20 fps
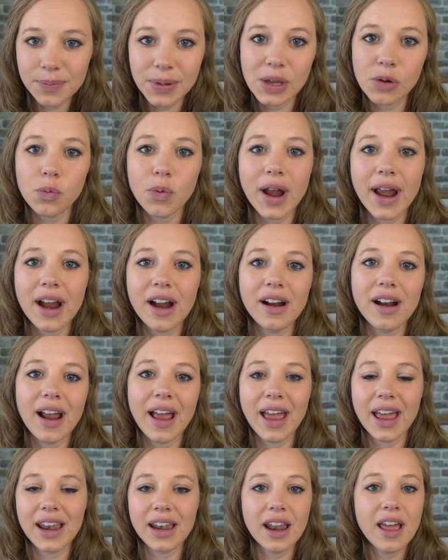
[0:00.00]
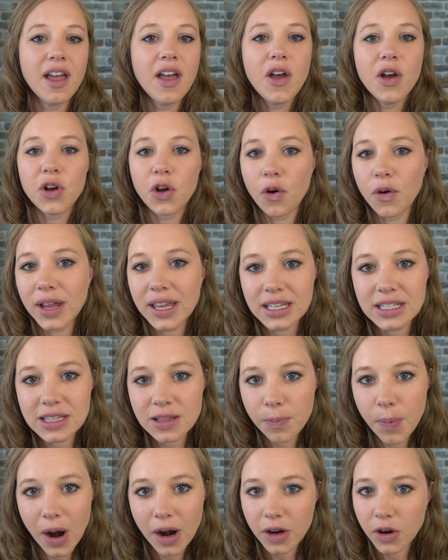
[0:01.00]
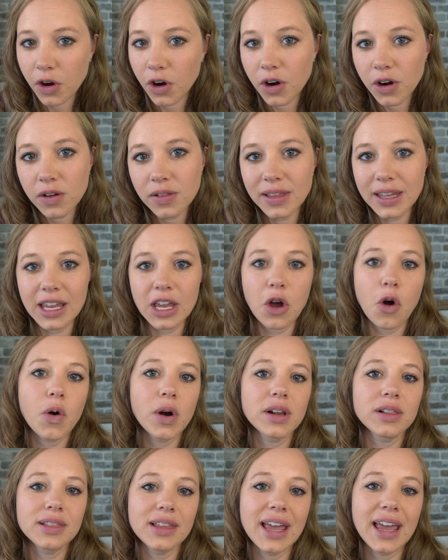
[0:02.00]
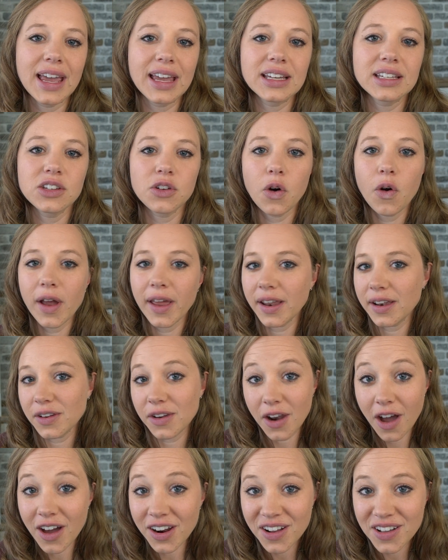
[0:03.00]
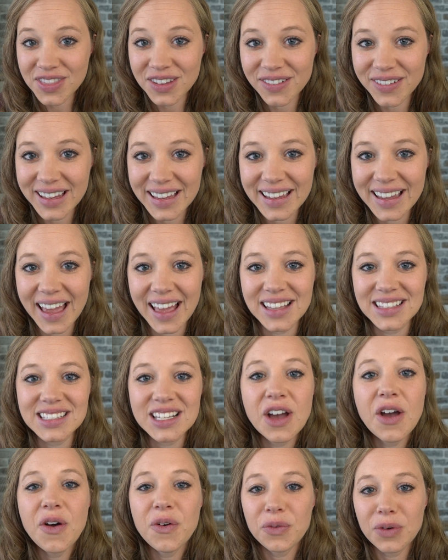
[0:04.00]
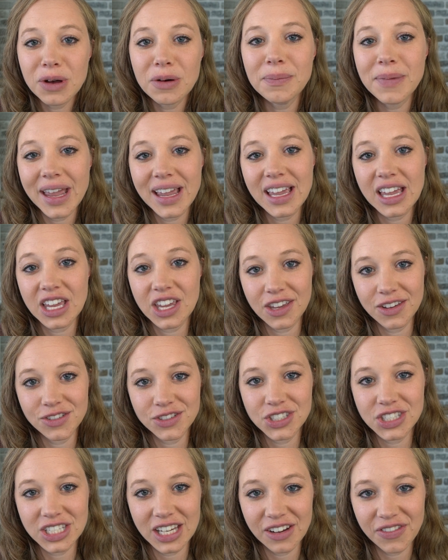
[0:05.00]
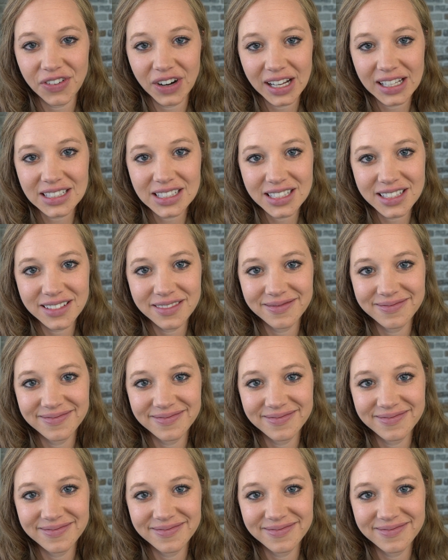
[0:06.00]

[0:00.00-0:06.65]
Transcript: be where and going into the park early or late and not on the weekends will make a huge difference.